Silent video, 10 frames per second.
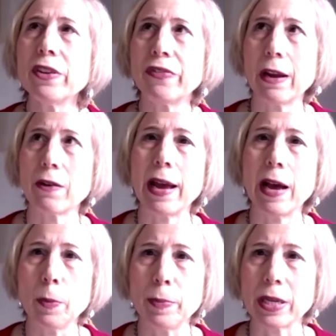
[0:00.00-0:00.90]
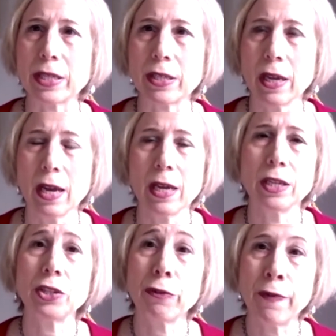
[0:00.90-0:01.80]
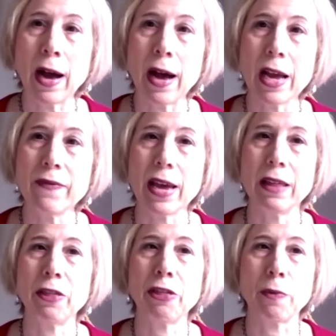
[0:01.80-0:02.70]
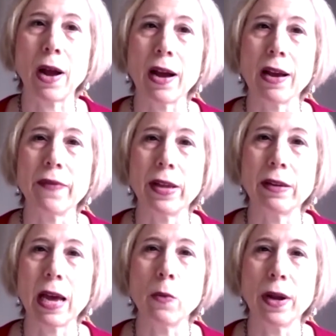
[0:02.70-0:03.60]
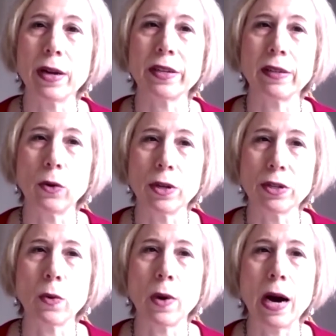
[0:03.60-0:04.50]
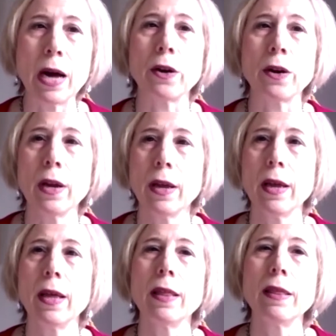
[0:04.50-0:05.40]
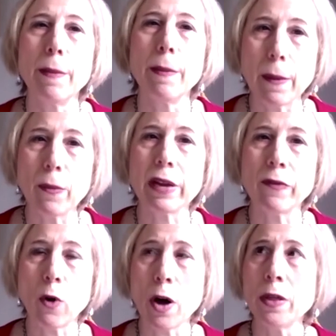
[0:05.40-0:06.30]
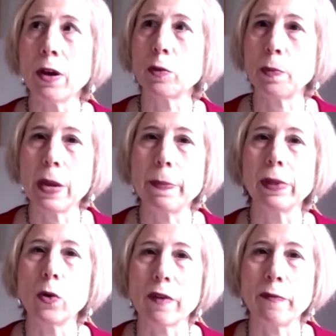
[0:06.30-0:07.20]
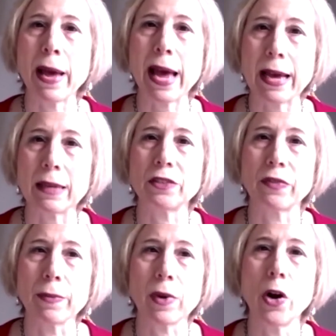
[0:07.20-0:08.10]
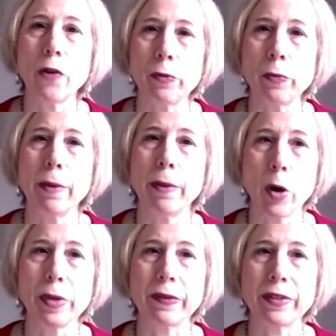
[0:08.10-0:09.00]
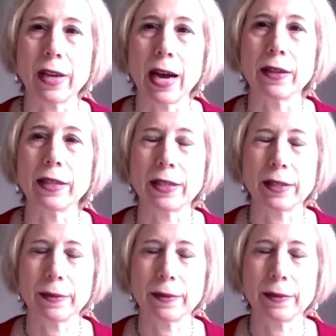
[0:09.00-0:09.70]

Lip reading: there to help us survive and thrive. And I wanted to also honor the memory of all those people who have passed from COVID with a moment of silence.